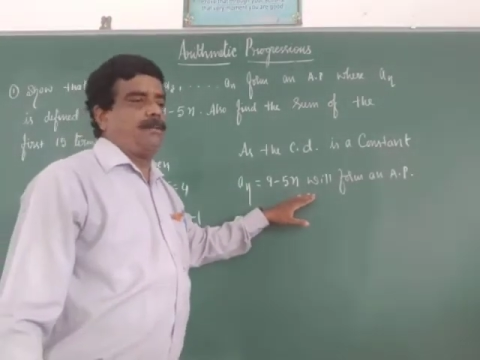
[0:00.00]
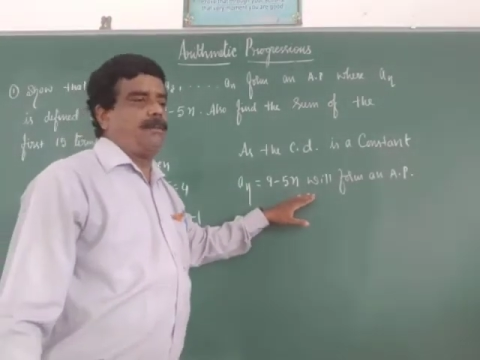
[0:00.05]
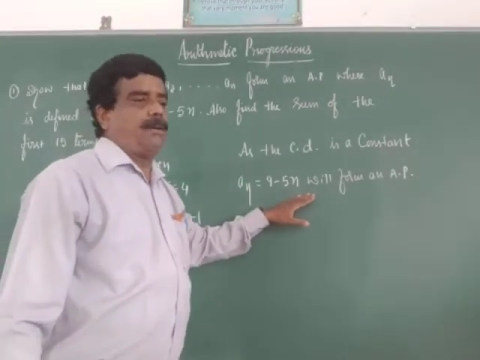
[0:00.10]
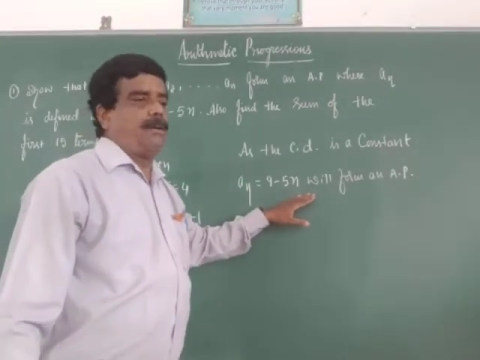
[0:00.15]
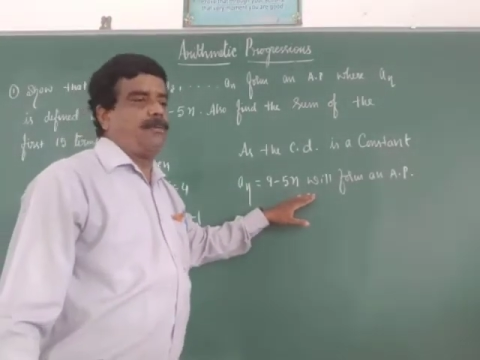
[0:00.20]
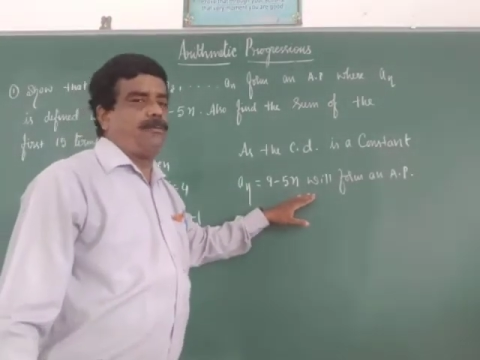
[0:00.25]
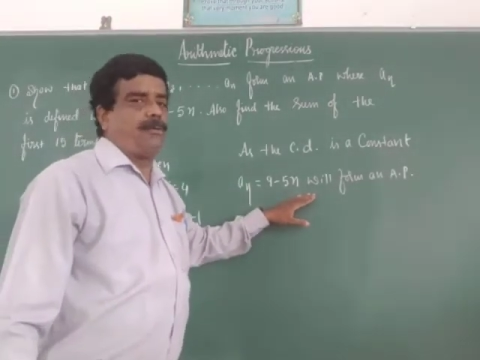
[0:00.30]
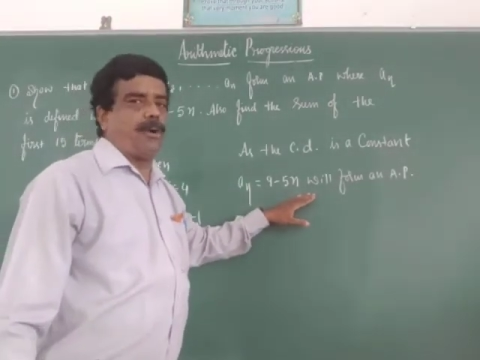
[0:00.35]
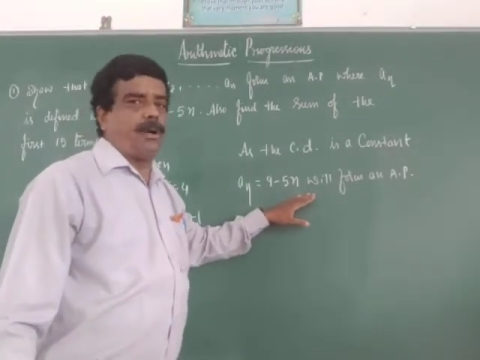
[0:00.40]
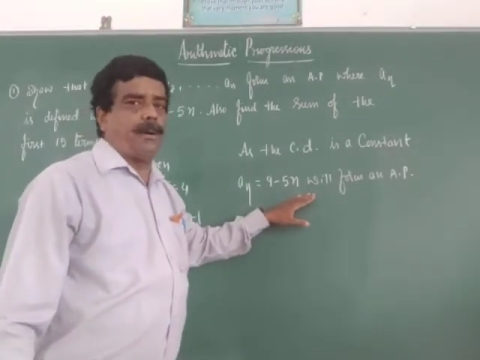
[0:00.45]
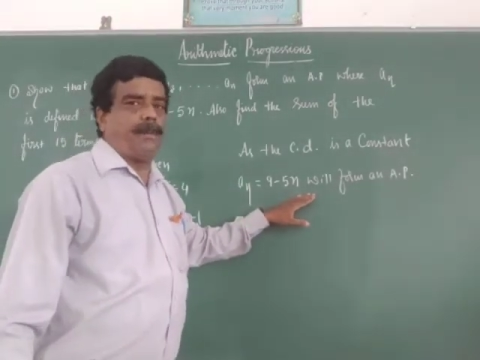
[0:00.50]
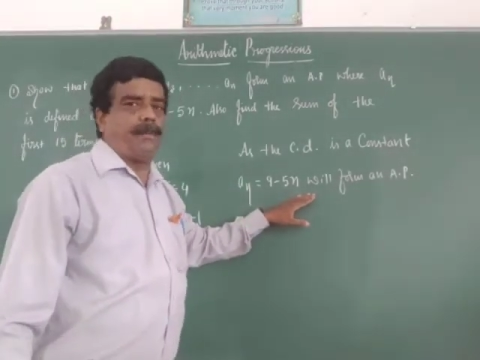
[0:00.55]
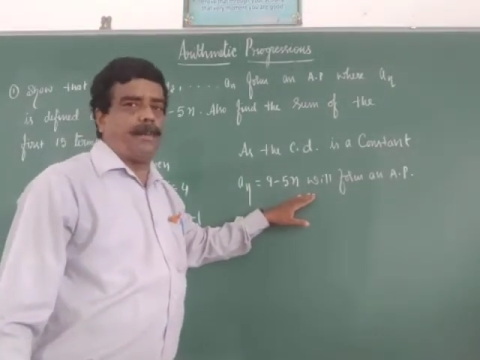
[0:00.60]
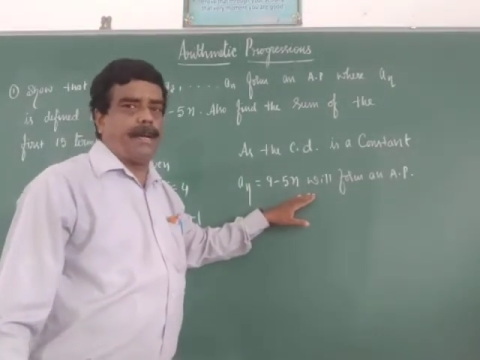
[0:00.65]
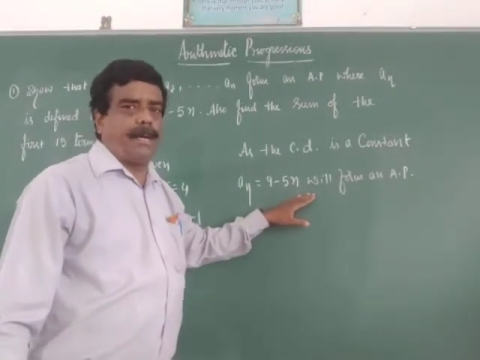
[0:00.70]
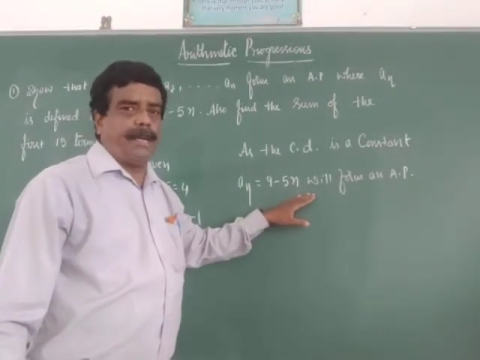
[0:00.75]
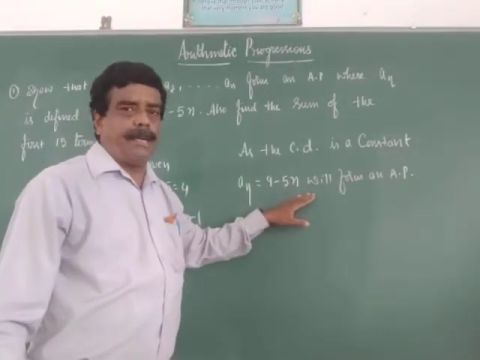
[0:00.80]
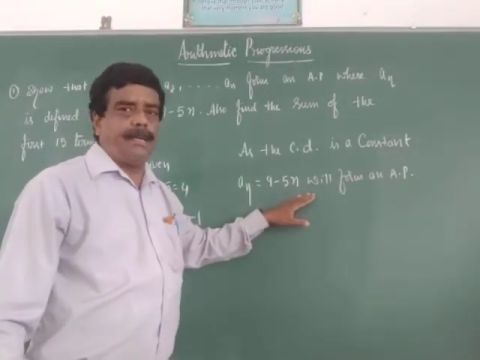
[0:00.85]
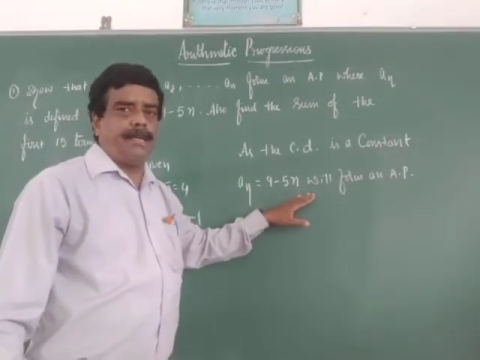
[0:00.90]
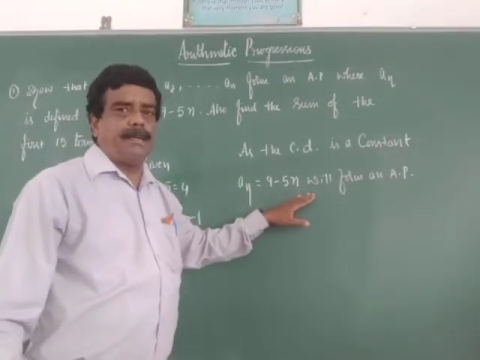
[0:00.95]
will
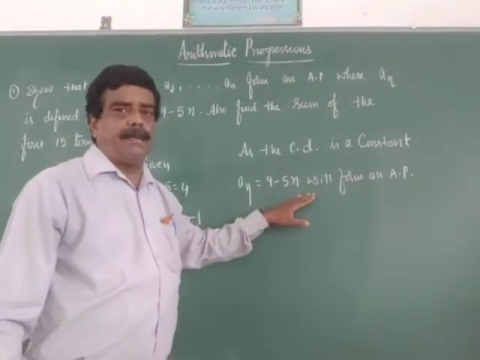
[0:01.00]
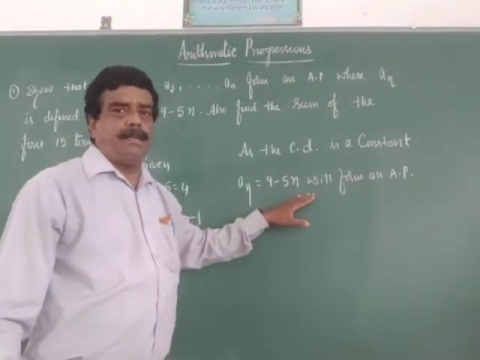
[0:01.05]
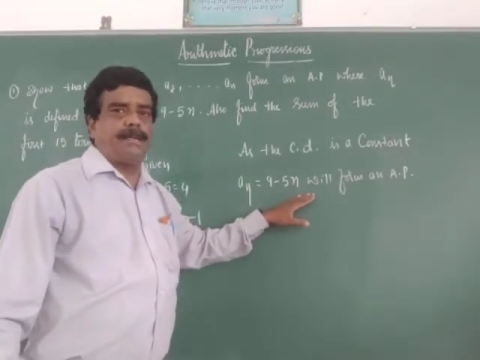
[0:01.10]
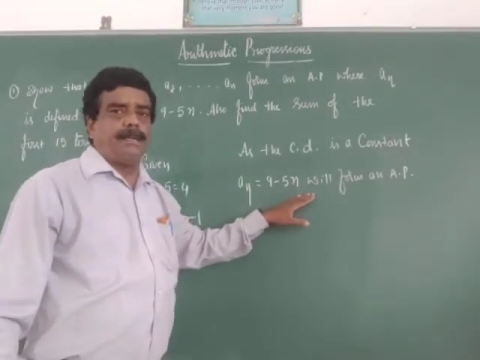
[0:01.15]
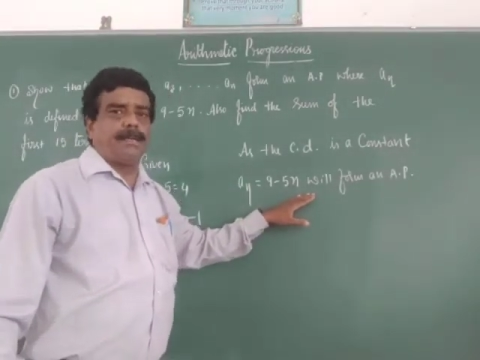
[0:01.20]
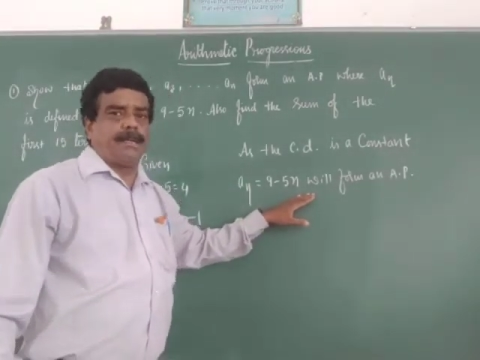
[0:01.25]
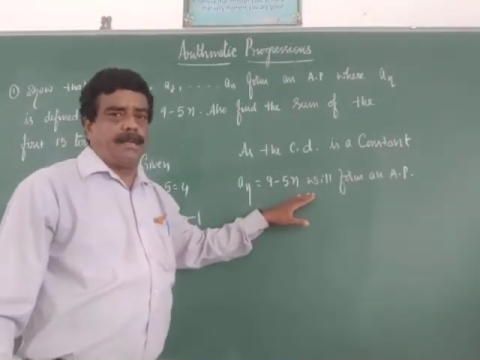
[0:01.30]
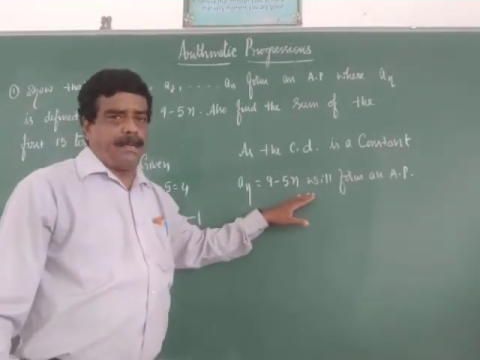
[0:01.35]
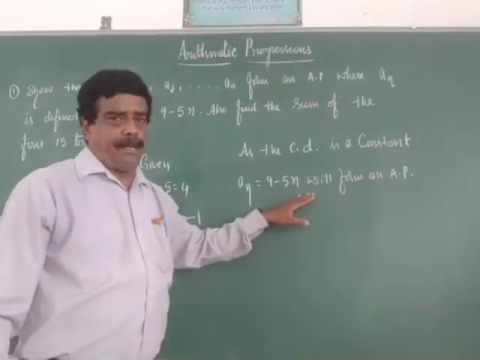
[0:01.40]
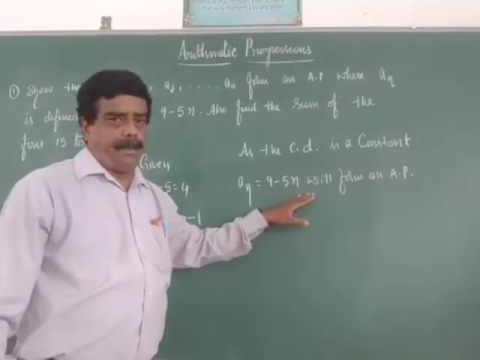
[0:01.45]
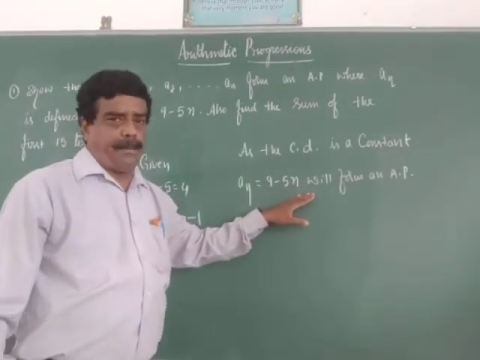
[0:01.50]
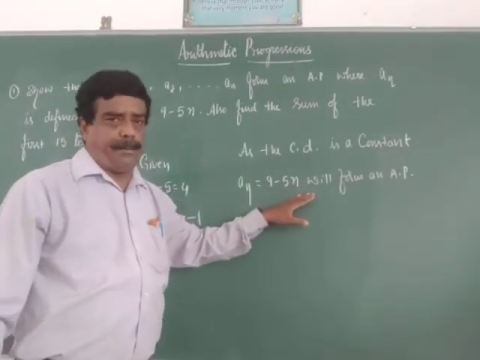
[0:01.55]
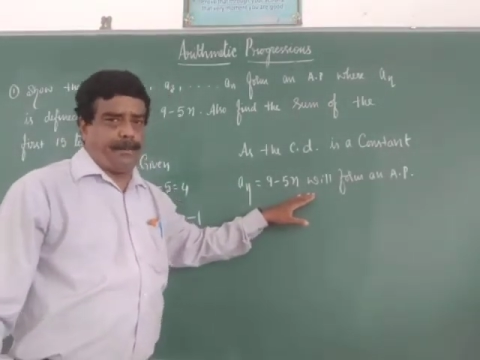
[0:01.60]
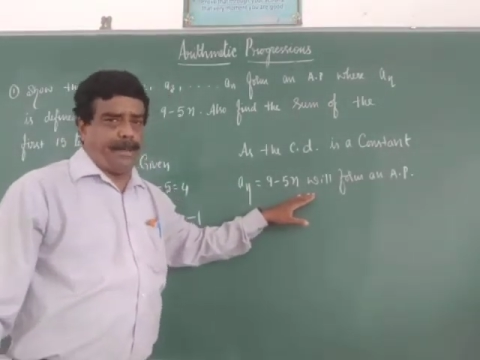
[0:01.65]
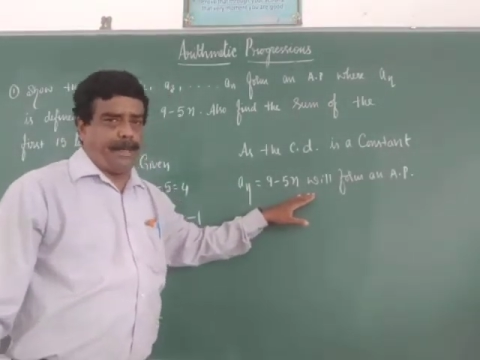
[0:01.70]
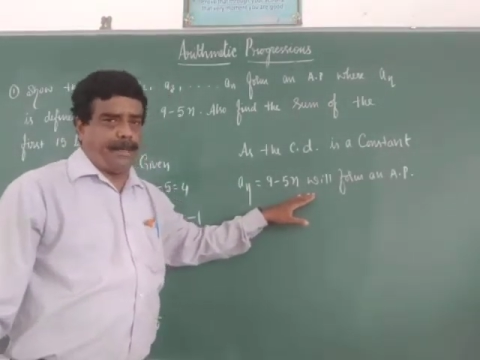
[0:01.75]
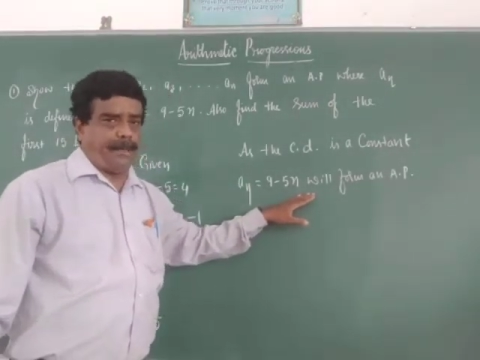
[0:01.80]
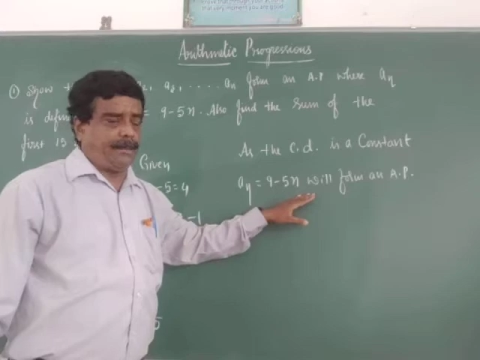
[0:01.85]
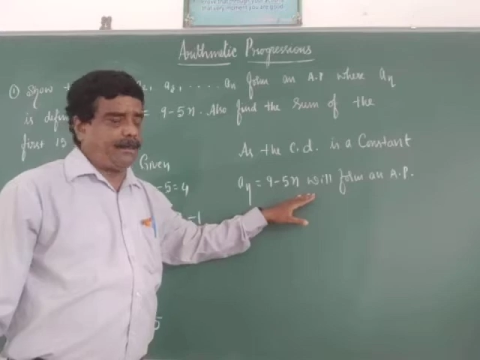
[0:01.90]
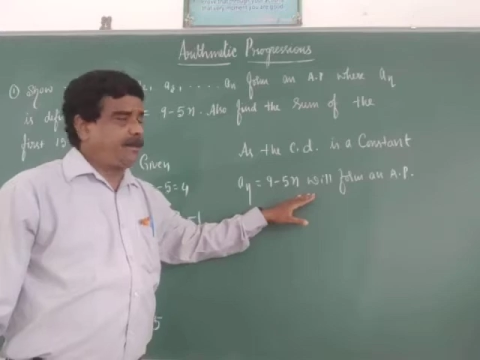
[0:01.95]
form an AP.